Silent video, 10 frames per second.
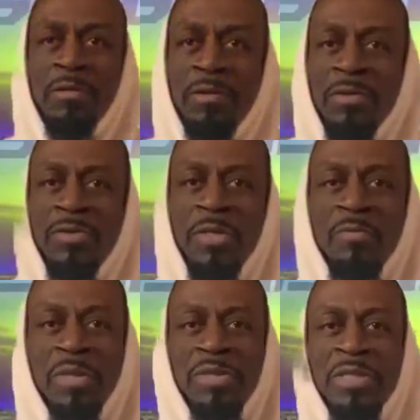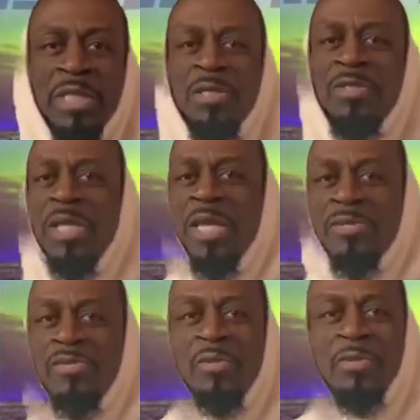The originator
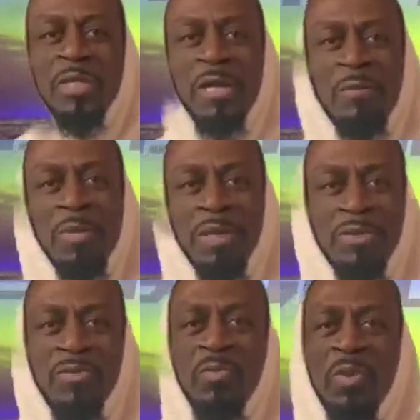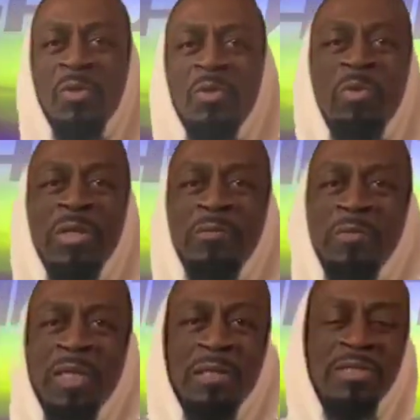Jazzo, y'all, make this real
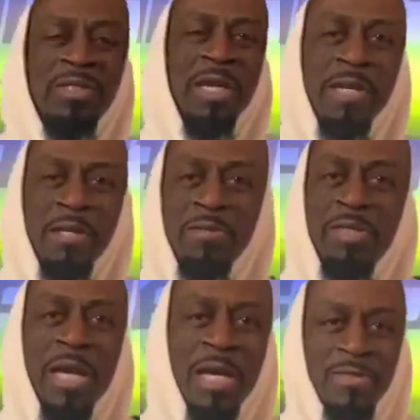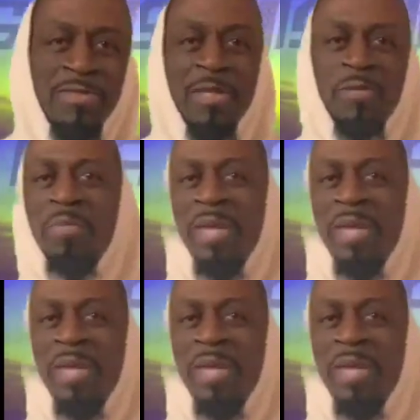quick, man. Shout out to Isaidit